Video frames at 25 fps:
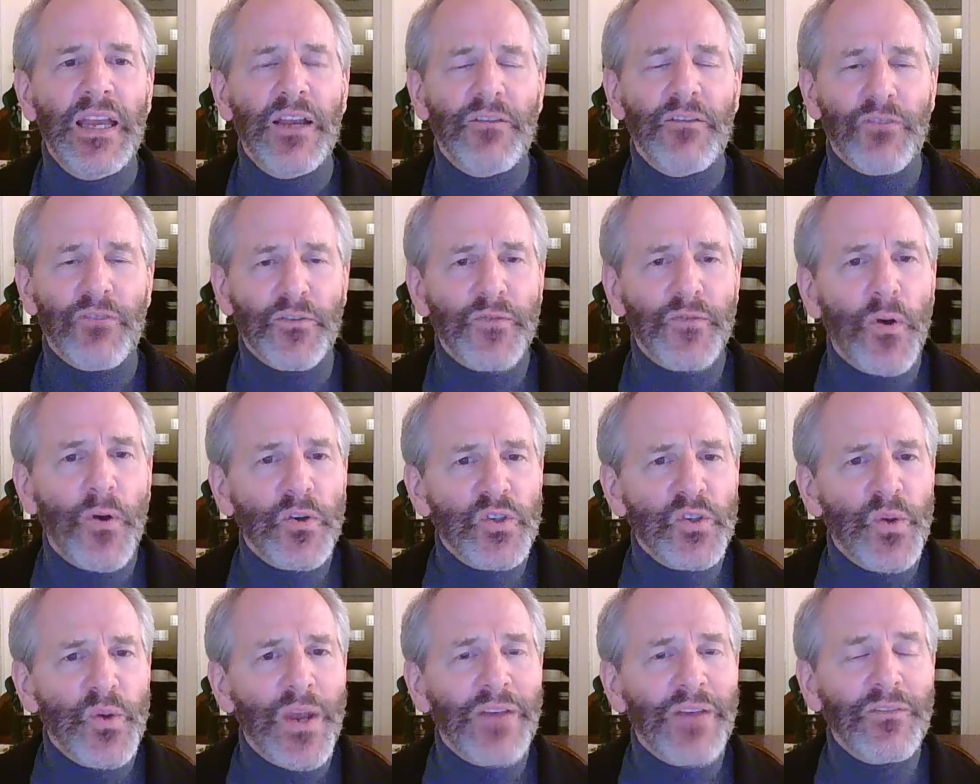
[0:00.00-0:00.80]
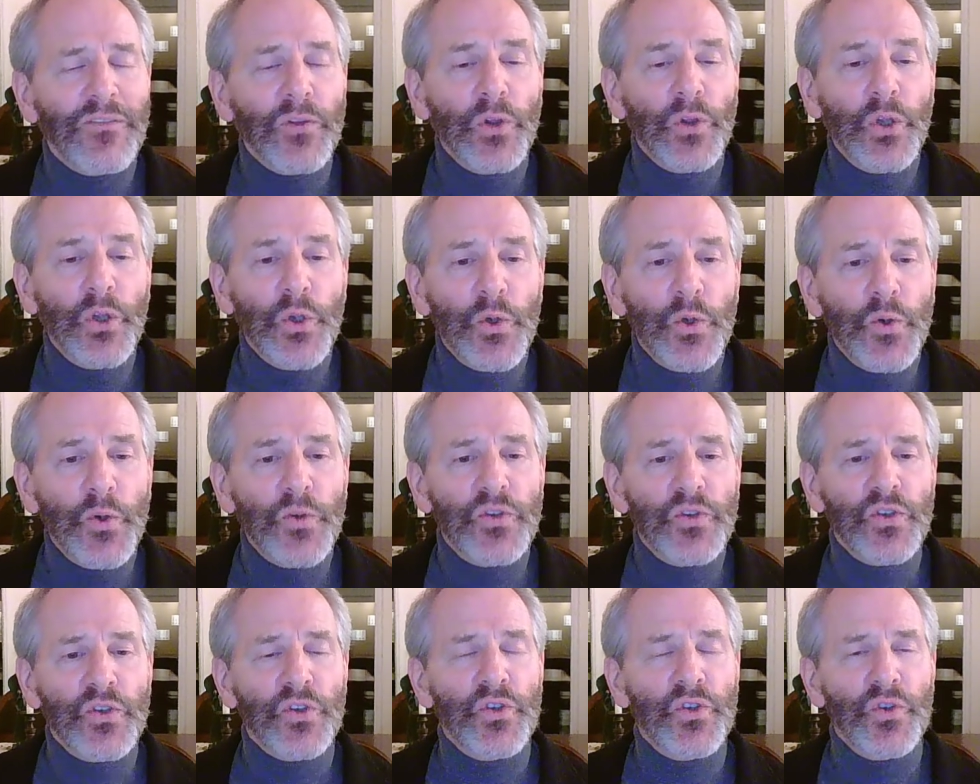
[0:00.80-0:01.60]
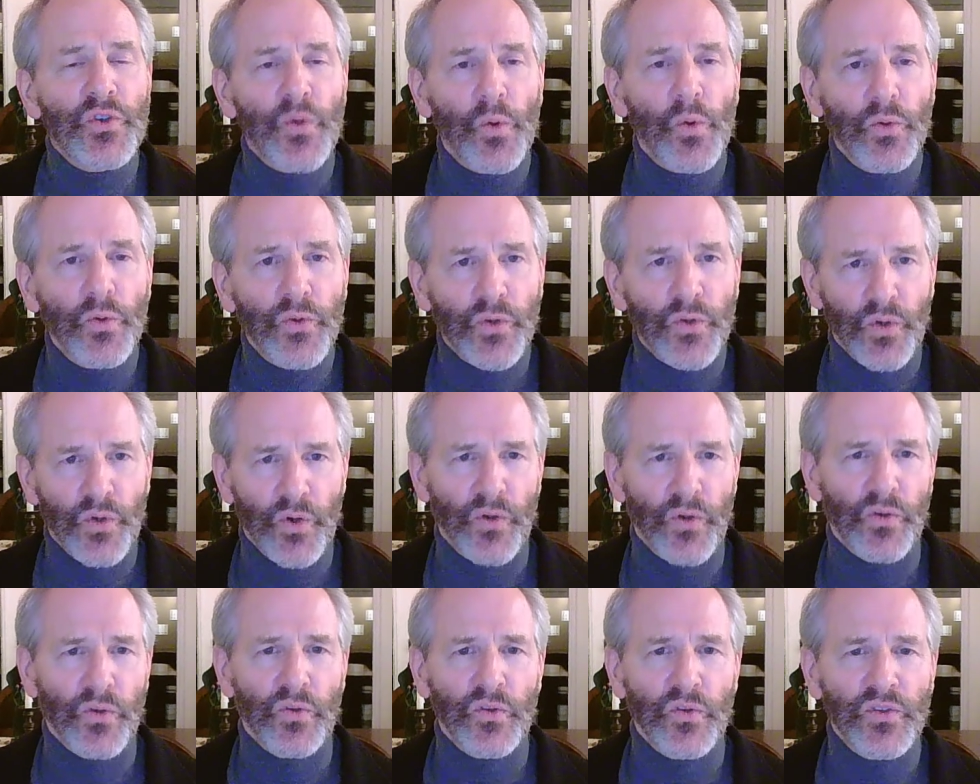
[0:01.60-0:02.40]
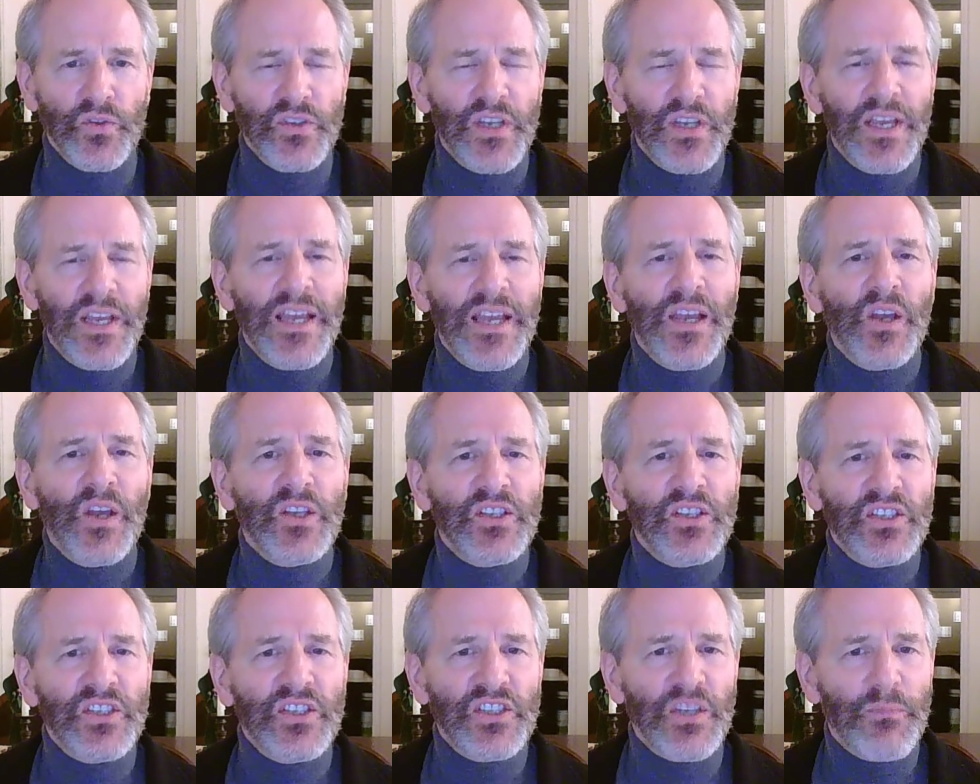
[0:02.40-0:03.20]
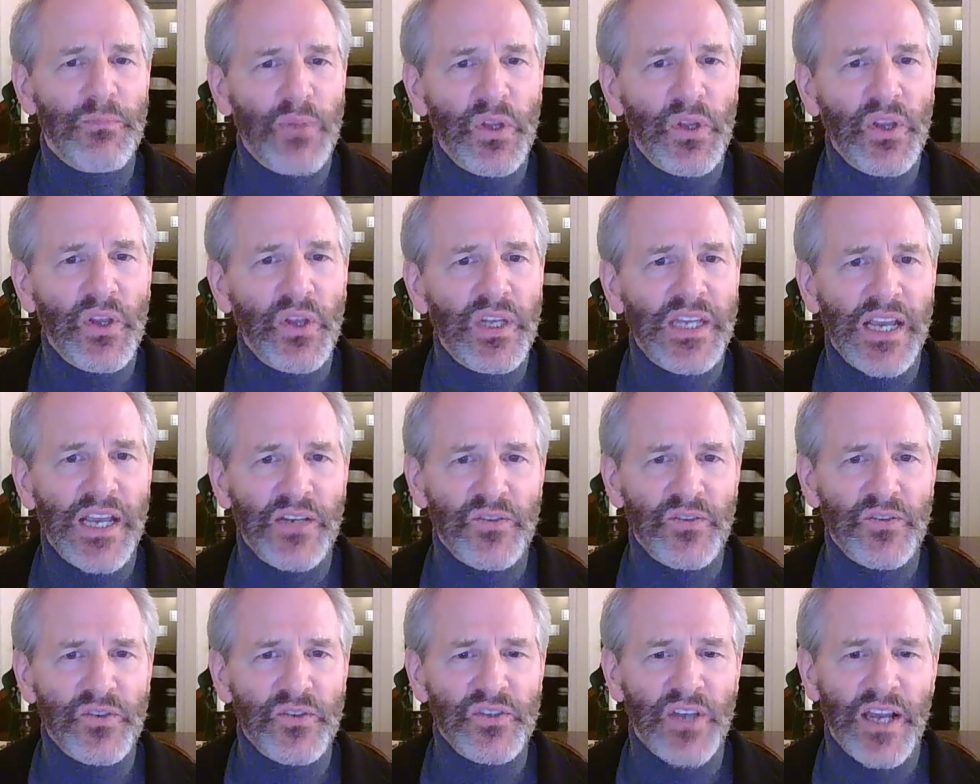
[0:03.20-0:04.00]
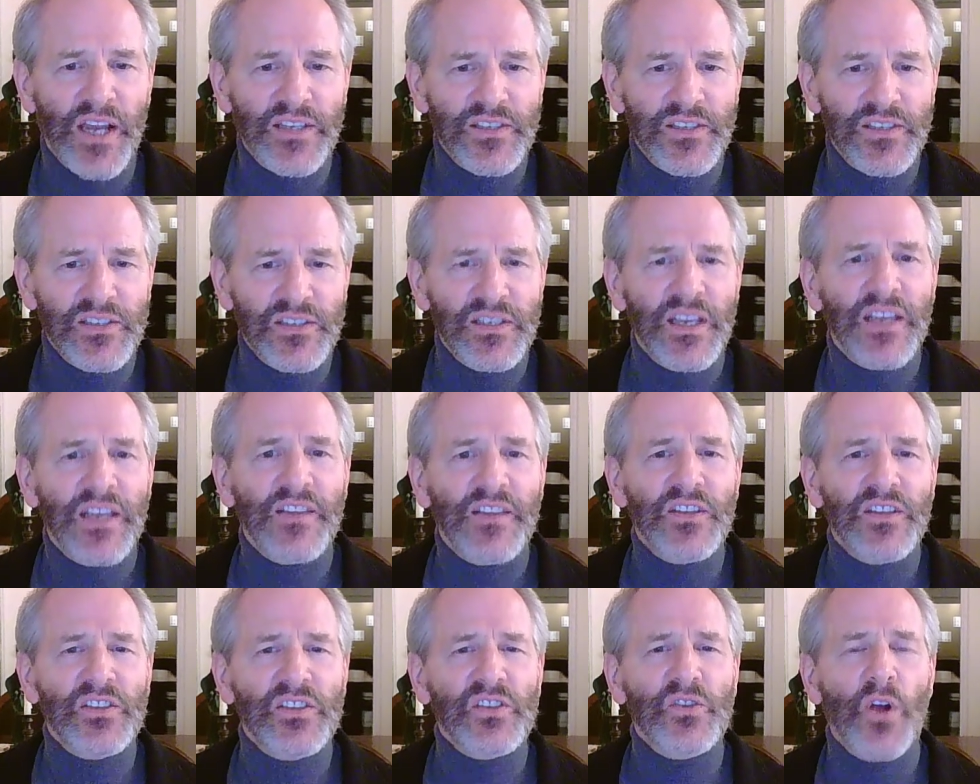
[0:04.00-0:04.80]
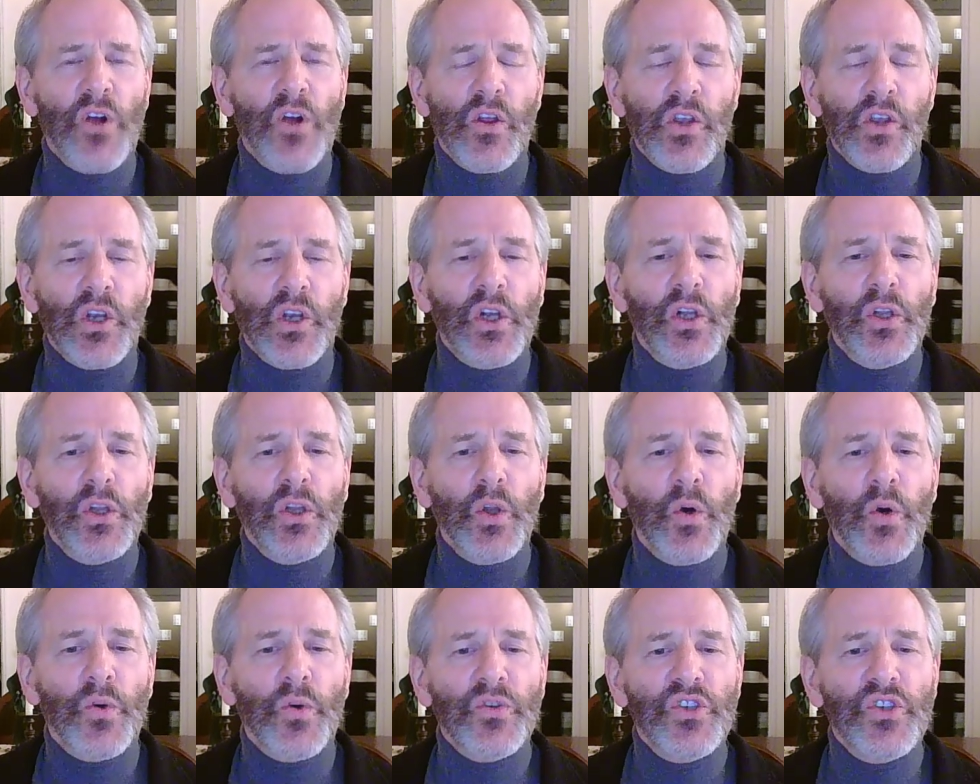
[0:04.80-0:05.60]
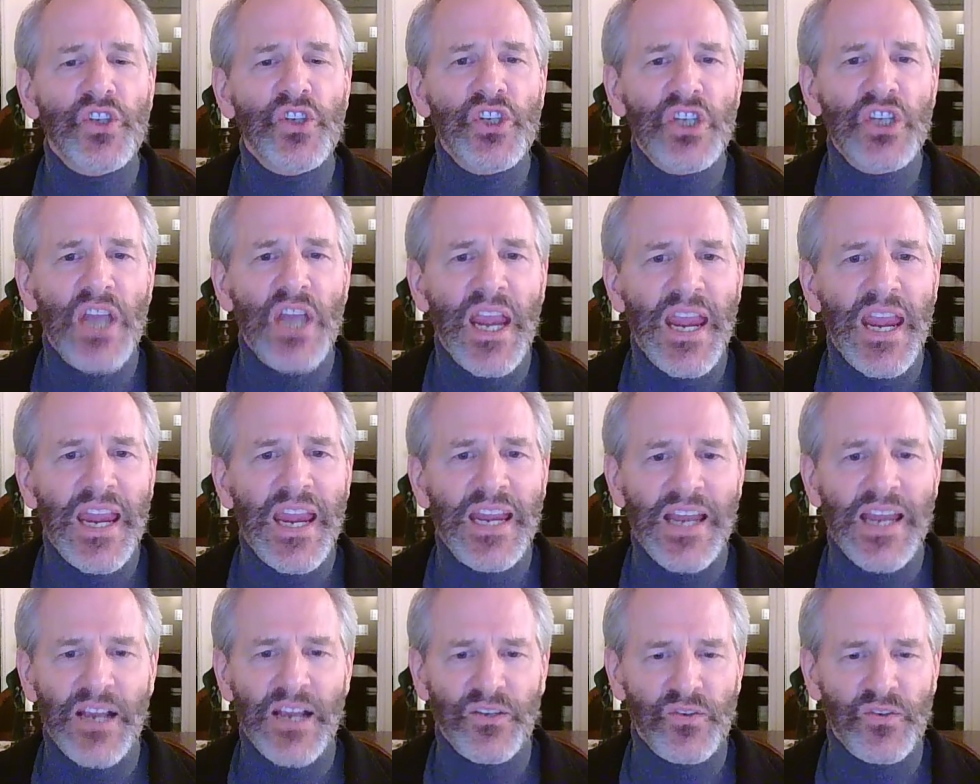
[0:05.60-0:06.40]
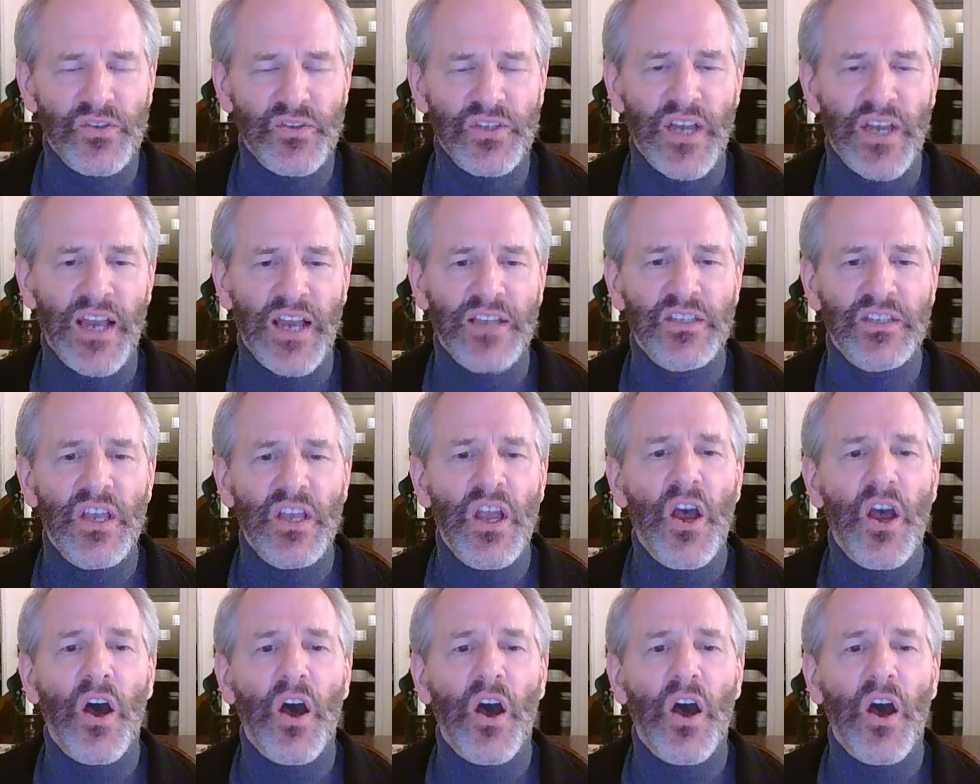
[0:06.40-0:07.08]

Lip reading: For folks who have loose shoulder girdles, stability exercises, this is called a closed chain exercise.